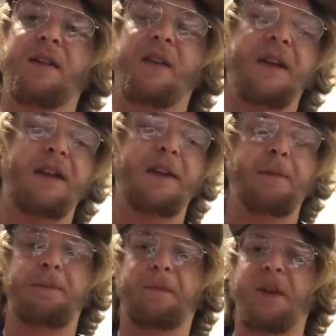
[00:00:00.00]
like
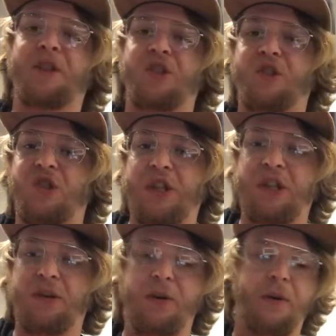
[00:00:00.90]
a G
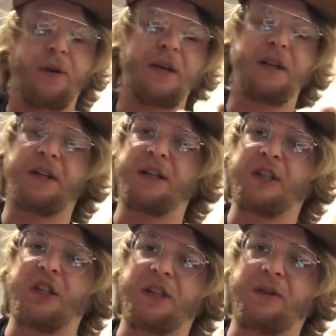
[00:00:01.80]
chord, a
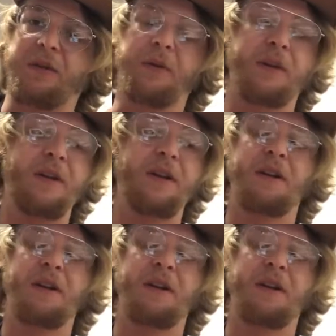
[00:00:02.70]
G chord.